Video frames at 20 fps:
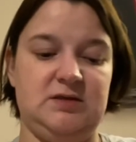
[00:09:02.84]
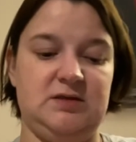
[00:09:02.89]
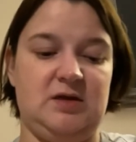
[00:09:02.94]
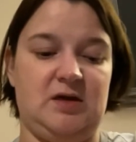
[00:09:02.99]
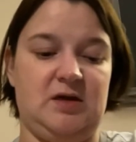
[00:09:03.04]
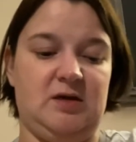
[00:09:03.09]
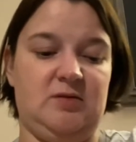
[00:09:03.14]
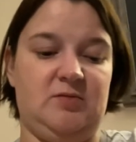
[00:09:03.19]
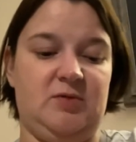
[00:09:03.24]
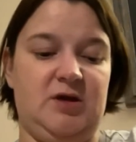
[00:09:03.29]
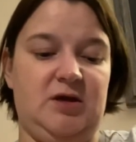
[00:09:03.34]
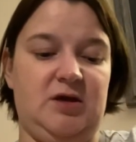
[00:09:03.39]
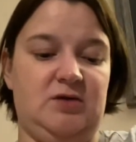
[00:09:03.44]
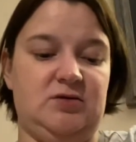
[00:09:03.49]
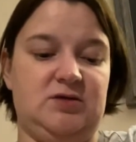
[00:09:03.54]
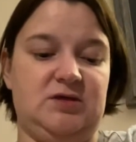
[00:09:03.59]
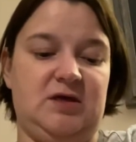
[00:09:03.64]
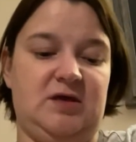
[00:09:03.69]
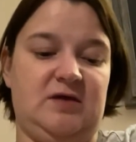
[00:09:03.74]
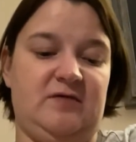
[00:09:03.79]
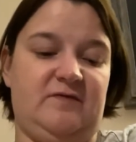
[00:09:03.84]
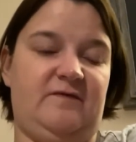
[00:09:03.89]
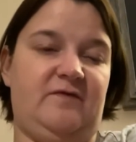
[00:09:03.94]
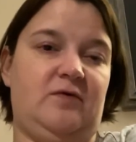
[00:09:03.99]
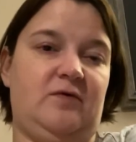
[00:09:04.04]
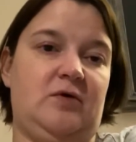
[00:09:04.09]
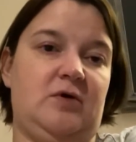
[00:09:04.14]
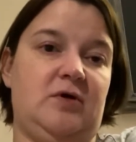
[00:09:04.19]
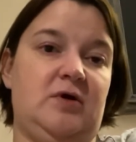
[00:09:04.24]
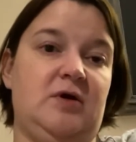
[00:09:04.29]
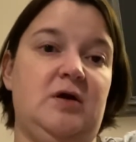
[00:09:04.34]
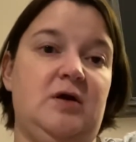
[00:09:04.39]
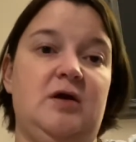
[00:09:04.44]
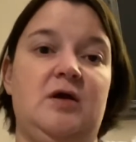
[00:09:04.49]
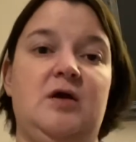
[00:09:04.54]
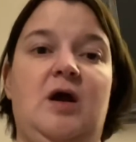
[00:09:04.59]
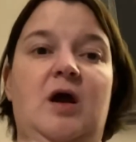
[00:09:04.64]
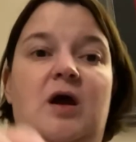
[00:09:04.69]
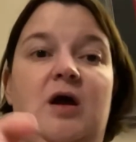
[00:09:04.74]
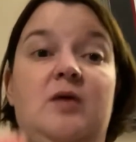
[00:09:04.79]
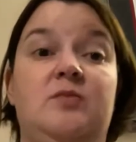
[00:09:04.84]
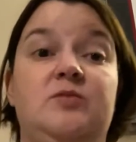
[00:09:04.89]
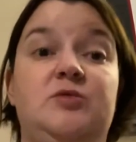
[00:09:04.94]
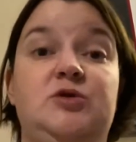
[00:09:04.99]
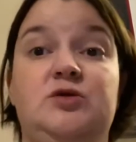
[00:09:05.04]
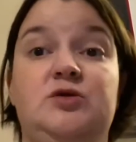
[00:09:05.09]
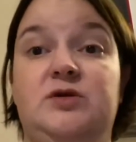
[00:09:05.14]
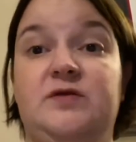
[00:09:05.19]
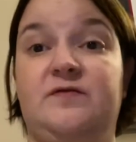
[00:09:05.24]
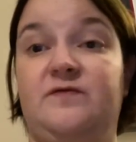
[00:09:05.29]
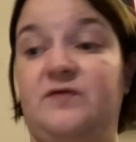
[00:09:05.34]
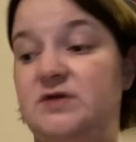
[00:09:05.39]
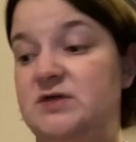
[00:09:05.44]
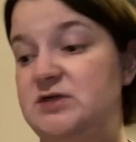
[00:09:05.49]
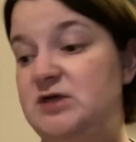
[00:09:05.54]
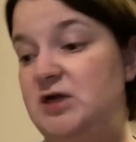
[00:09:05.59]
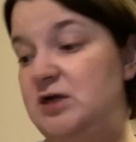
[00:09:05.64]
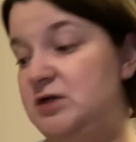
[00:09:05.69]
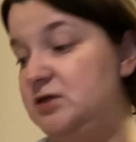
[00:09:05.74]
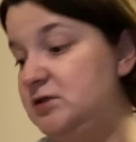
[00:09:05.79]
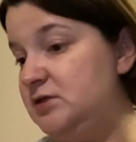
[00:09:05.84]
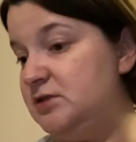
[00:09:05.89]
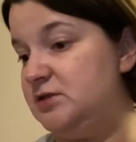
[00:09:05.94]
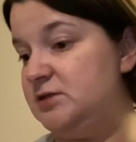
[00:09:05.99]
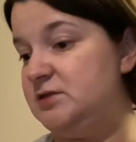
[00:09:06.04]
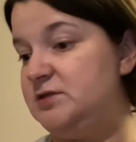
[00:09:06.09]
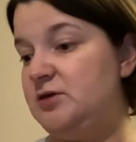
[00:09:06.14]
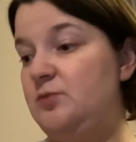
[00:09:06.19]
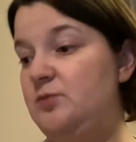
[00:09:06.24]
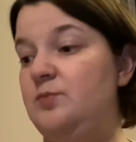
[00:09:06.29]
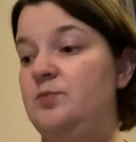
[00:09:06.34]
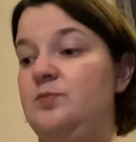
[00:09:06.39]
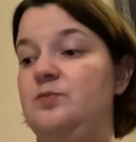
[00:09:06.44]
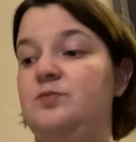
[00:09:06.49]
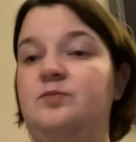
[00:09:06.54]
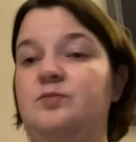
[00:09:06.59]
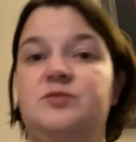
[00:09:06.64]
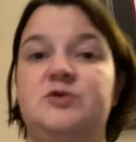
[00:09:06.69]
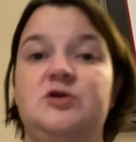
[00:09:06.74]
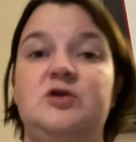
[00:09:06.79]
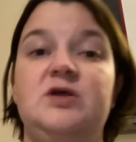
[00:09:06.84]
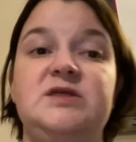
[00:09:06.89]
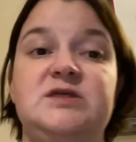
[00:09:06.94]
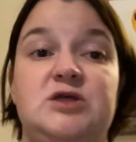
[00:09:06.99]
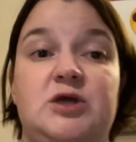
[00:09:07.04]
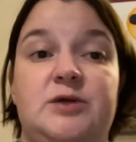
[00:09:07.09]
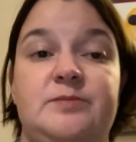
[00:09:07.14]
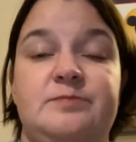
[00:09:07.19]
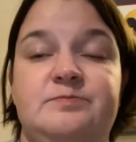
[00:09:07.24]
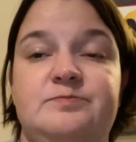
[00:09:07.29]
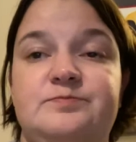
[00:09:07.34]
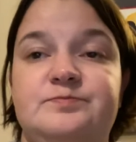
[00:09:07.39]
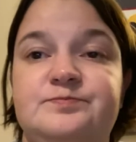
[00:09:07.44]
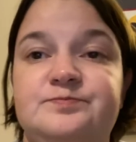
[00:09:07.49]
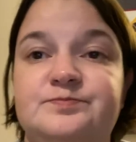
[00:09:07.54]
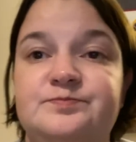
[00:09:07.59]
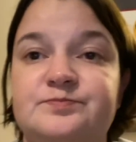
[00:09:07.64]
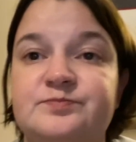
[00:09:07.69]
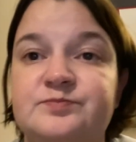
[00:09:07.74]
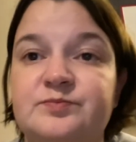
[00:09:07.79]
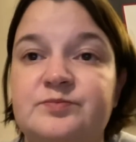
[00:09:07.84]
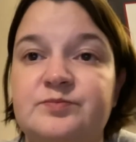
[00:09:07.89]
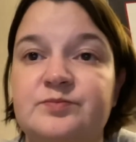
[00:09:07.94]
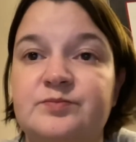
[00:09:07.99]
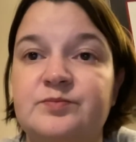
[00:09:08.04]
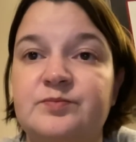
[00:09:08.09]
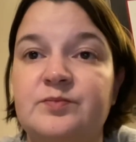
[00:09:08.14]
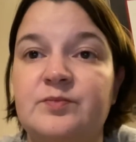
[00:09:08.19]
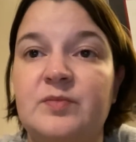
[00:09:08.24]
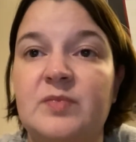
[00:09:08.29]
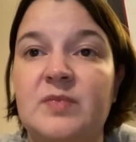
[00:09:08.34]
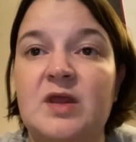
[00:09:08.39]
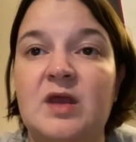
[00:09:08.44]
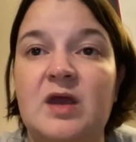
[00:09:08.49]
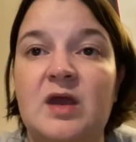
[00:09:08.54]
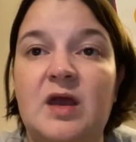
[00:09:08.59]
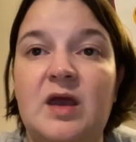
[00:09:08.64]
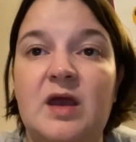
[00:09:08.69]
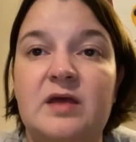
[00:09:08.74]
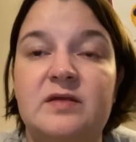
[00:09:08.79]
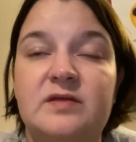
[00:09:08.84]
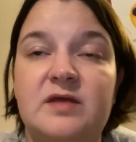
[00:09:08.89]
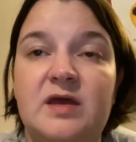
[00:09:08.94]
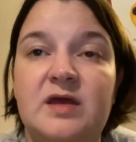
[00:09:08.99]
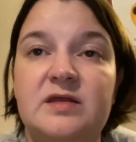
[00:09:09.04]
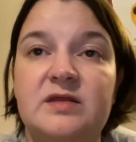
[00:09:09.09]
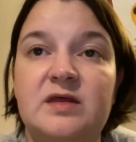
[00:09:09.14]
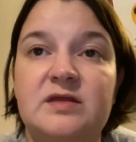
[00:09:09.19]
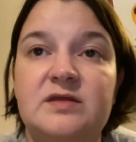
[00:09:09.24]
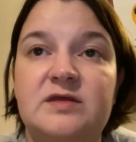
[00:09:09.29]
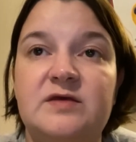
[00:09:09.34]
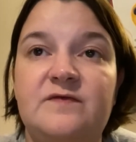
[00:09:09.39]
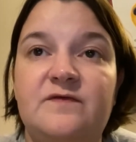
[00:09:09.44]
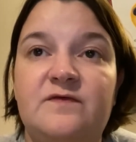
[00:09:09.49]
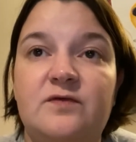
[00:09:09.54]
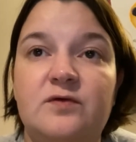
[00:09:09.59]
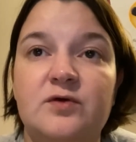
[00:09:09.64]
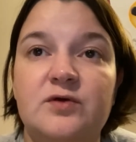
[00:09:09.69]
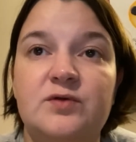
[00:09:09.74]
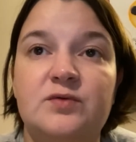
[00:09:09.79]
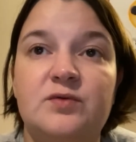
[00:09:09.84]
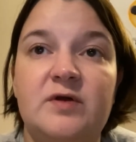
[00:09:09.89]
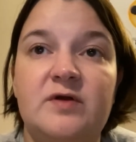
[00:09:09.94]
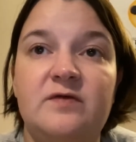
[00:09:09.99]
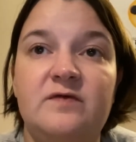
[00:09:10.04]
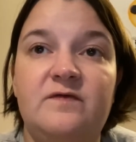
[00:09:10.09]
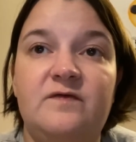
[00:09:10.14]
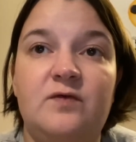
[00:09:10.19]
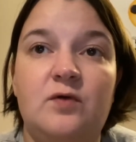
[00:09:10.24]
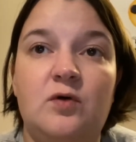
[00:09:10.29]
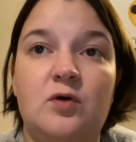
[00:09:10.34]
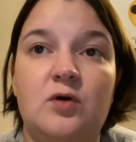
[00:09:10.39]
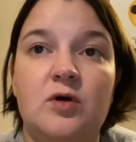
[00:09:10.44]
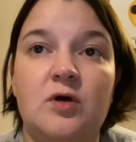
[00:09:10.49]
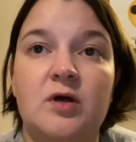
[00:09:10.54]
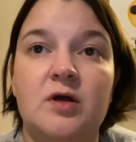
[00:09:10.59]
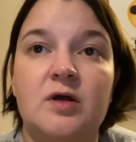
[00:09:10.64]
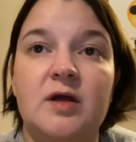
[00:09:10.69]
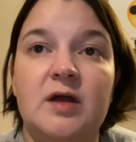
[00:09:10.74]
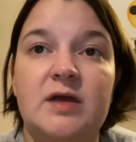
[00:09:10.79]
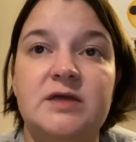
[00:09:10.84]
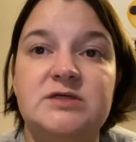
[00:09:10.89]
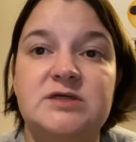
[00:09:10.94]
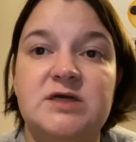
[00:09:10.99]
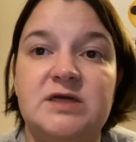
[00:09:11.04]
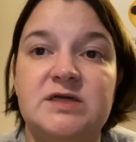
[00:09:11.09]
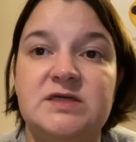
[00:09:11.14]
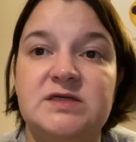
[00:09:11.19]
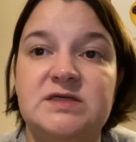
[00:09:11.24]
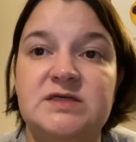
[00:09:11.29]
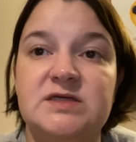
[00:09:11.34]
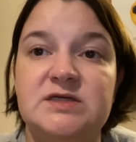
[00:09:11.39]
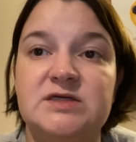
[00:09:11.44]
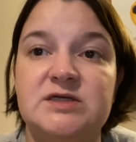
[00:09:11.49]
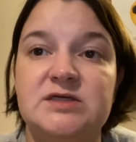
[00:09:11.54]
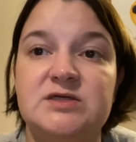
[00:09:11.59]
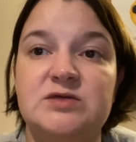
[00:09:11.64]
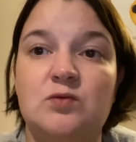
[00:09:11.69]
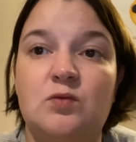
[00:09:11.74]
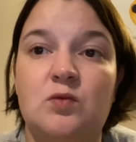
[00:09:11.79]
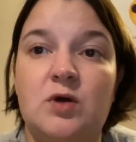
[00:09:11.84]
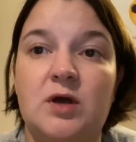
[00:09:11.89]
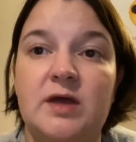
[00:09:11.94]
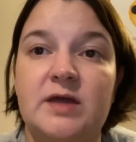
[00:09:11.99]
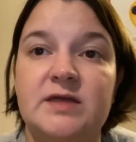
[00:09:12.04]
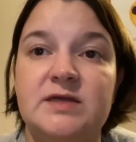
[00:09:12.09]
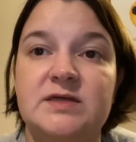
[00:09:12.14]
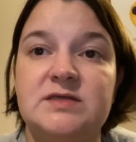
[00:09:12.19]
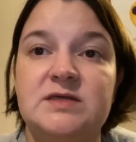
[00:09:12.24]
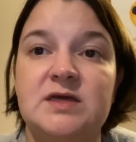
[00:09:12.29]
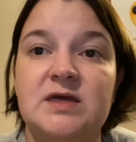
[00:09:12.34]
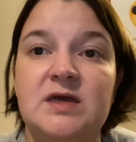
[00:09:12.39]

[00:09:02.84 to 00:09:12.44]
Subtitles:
by using it for 2 different challenges. So that's good. And then the 4th one for Enchanted Stitches was